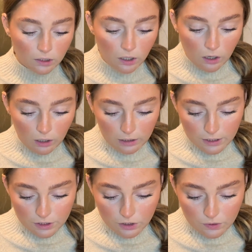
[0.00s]
I like
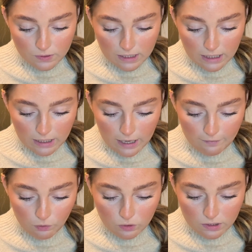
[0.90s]
to use the Kat
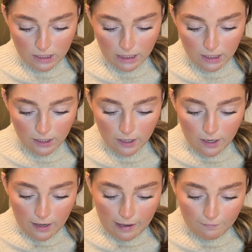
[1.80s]
Von D
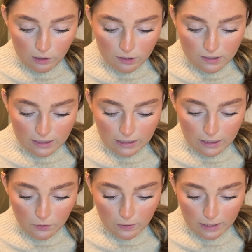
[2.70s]
Everlasting
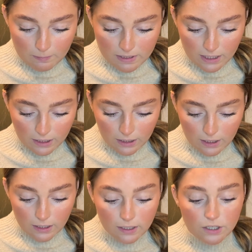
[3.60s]
Liquid Lipstick
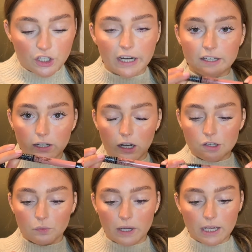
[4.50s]
in shade Ludwig.